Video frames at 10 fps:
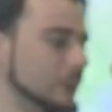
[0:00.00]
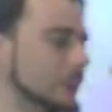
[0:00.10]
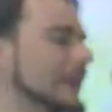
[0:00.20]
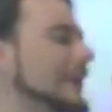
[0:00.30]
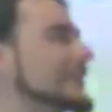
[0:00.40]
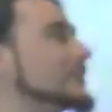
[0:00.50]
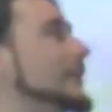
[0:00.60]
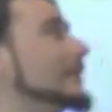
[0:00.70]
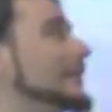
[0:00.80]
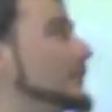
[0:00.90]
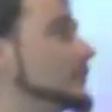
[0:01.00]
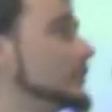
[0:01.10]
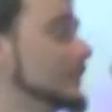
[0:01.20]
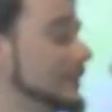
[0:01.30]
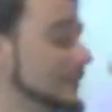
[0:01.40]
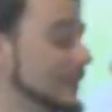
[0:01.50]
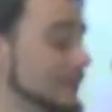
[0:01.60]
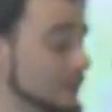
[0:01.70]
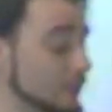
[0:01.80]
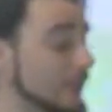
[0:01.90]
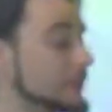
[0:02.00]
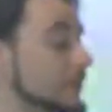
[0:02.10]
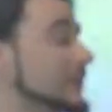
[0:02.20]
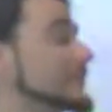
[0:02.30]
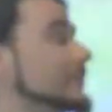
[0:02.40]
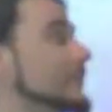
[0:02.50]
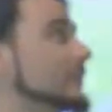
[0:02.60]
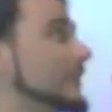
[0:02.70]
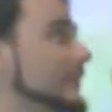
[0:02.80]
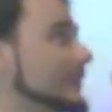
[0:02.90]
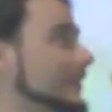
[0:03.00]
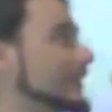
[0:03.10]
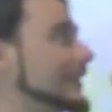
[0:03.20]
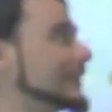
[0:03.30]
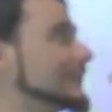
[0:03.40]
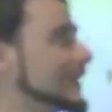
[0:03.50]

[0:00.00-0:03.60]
you are, expect them to get new information from them every day.